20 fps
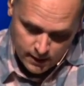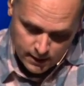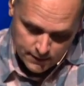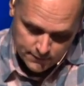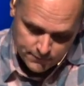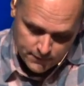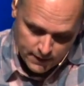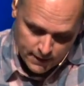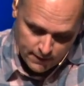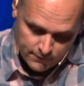if
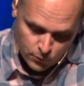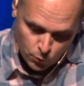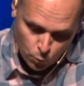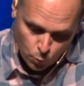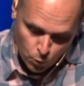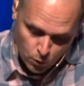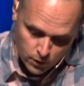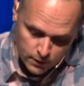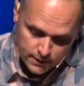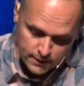they have a
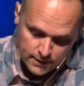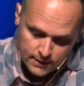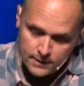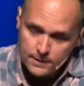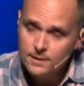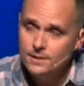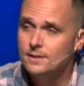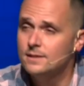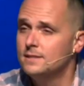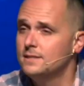
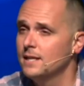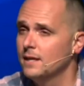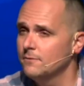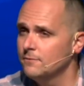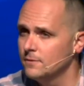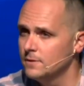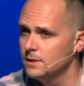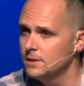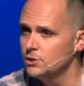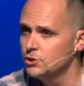working
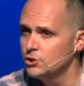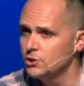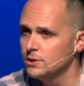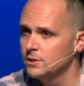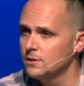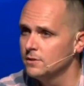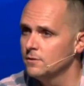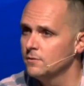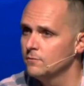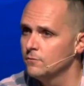
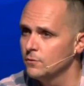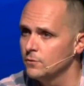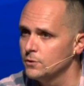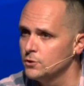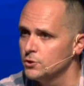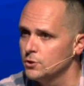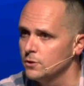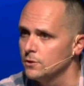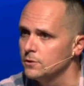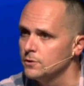definition for the
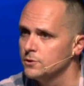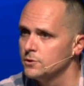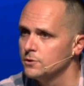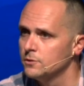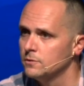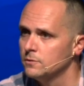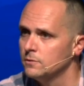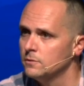church,